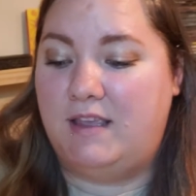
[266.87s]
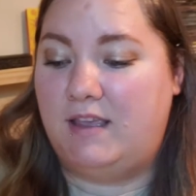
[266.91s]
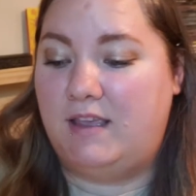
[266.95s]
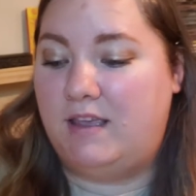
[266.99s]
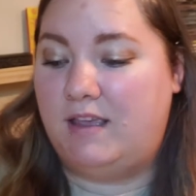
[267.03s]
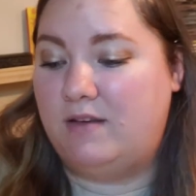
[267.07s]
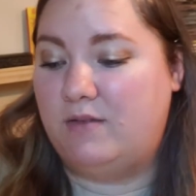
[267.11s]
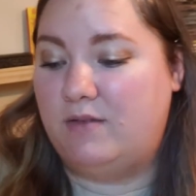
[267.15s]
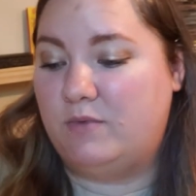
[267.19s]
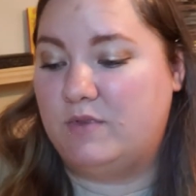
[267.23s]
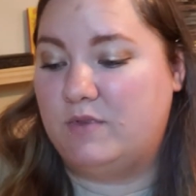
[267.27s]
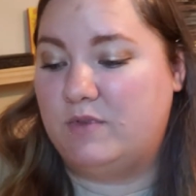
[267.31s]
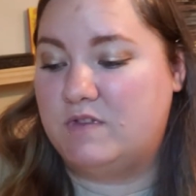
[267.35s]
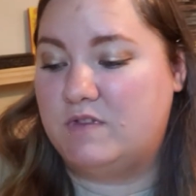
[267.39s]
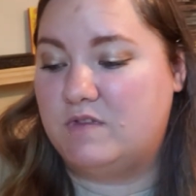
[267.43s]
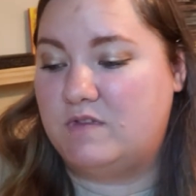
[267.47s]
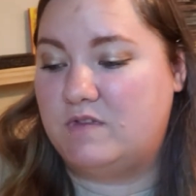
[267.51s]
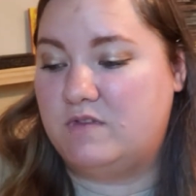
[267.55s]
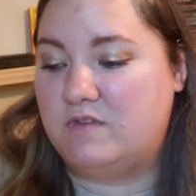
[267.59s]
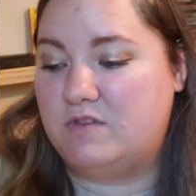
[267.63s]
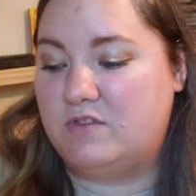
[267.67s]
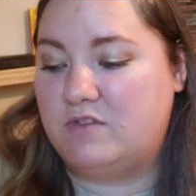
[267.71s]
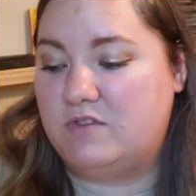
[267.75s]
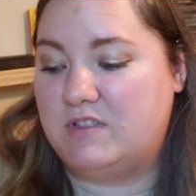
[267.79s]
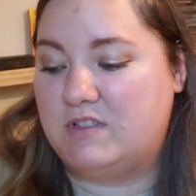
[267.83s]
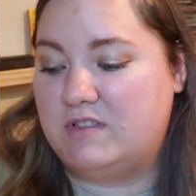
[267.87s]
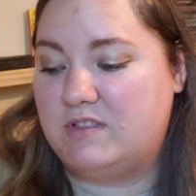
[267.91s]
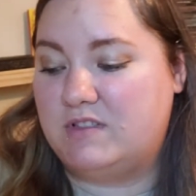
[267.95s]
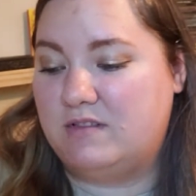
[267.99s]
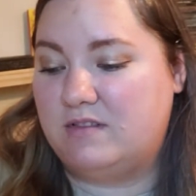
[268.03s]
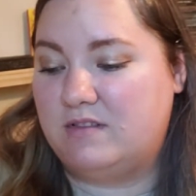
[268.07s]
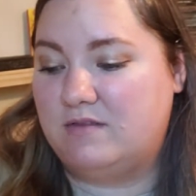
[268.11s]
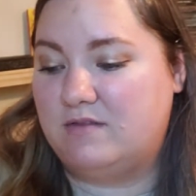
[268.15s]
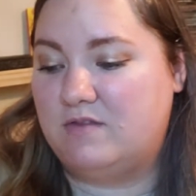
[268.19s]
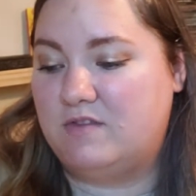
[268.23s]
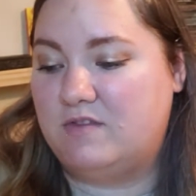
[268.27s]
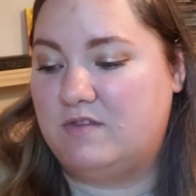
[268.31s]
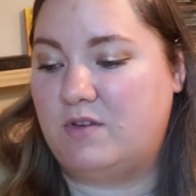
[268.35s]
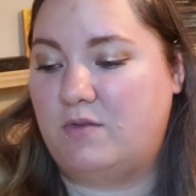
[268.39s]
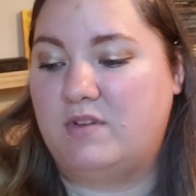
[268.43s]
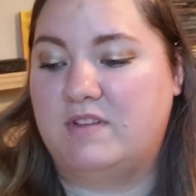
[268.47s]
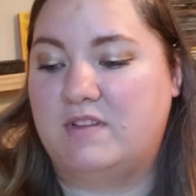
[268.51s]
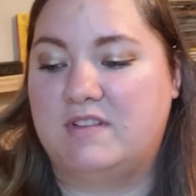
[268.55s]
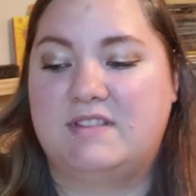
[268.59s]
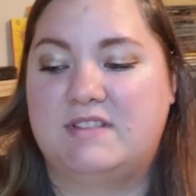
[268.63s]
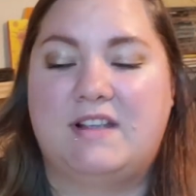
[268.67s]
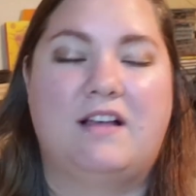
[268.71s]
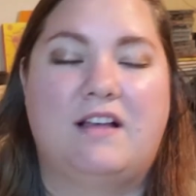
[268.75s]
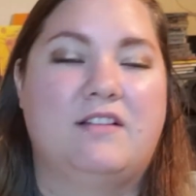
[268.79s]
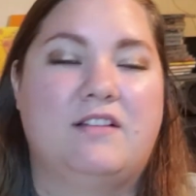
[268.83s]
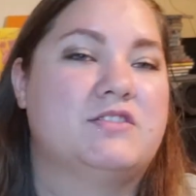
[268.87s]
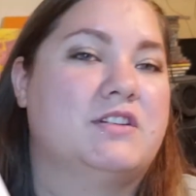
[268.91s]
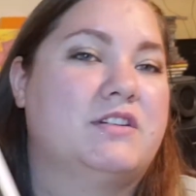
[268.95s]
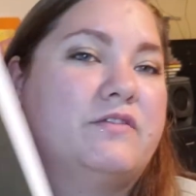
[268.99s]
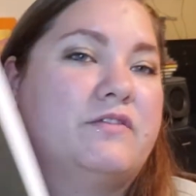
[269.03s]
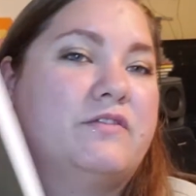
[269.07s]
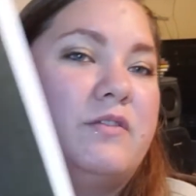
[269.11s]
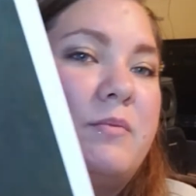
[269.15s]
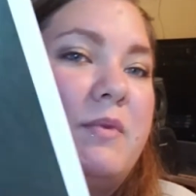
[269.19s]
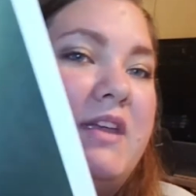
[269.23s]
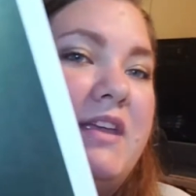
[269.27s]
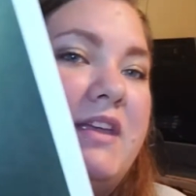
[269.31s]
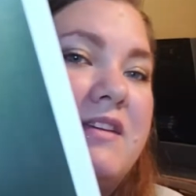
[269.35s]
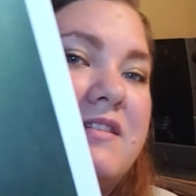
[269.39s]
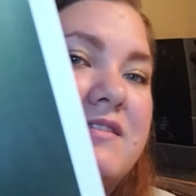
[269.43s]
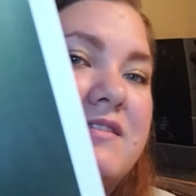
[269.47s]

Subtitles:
it was just so nostalgic for me.